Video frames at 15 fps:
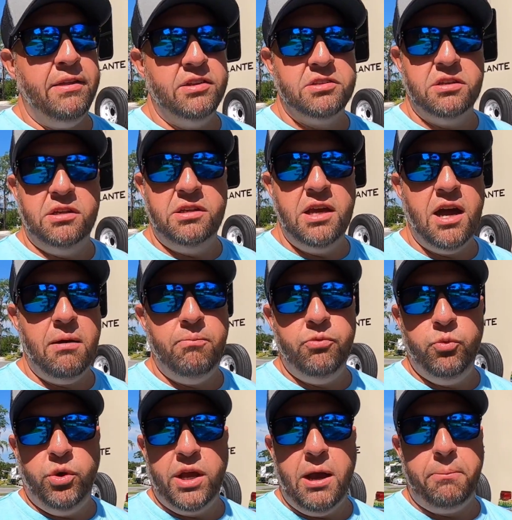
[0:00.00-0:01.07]
They said, yep,
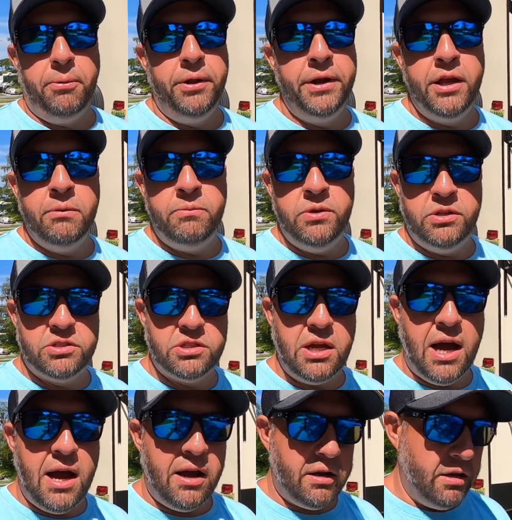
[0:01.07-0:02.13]
we got plenty of them in
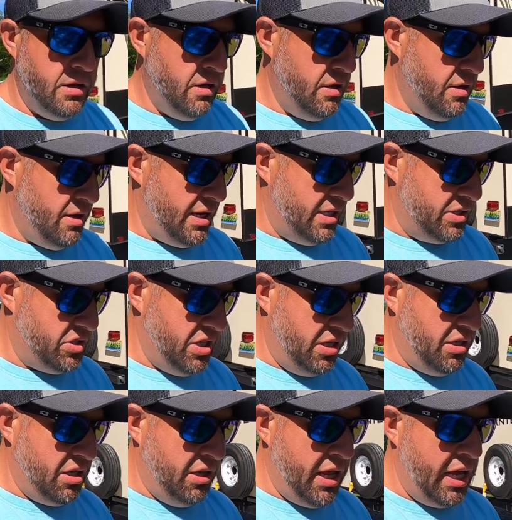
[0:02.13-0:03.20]
stock. I
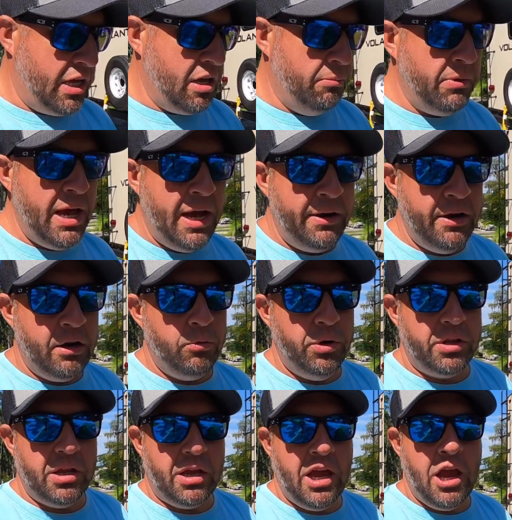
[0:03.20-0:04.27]
said, can they come down there
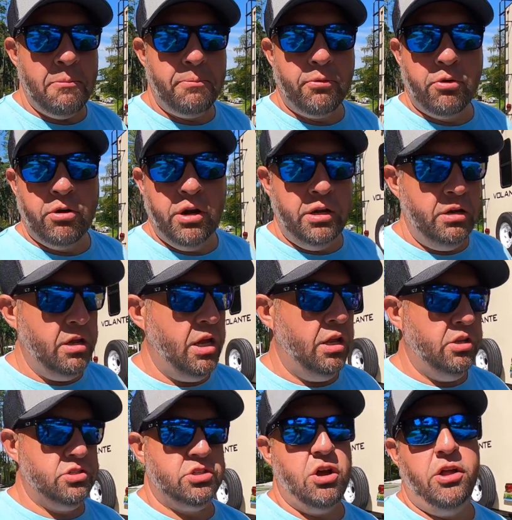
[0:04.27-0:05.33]
with the camper and
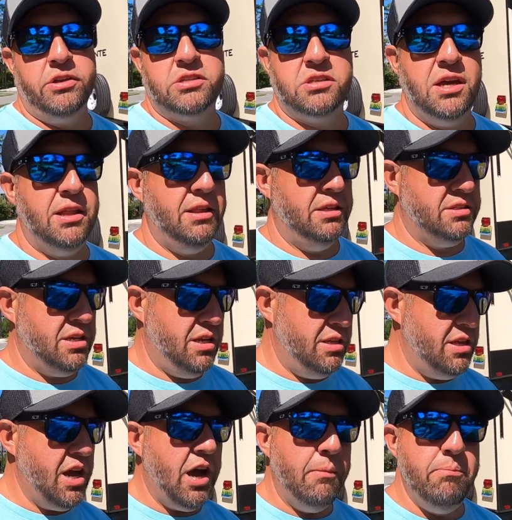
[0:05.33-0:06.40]
install a set? They said,
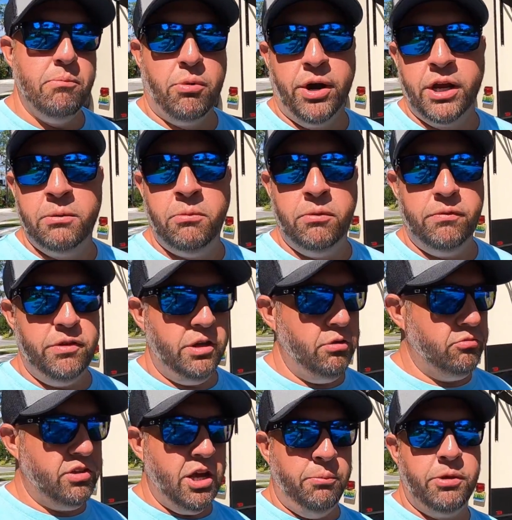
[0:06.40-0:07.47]
yep, bring them, you know,
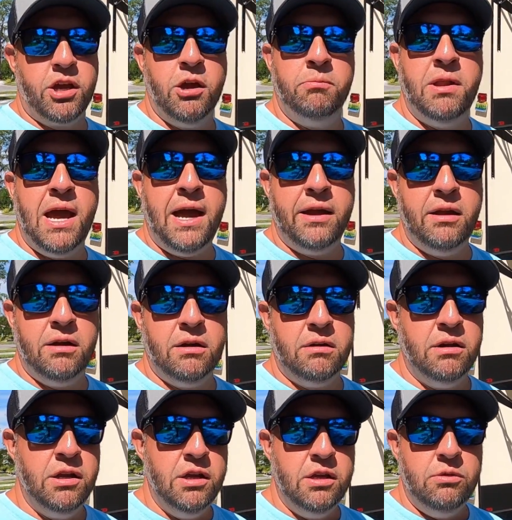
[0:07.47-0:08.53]
tell them to come down
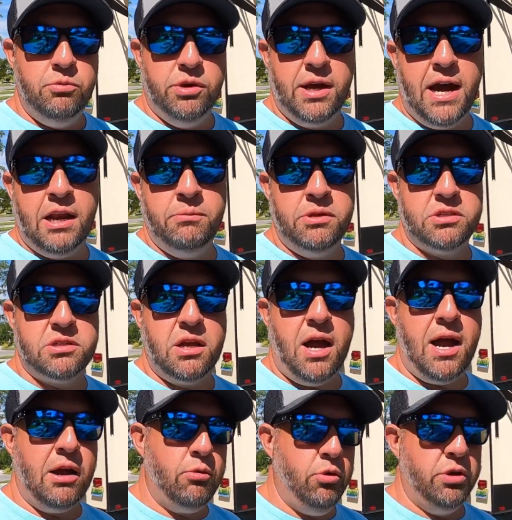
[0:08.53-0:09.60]
here. We got them in
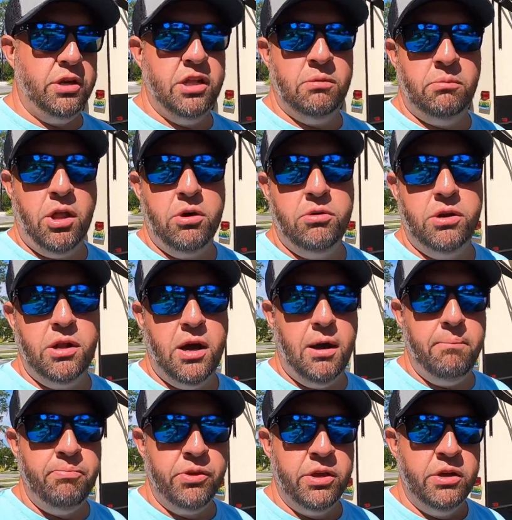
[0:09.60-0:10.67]
stock, we'll get them loaded up.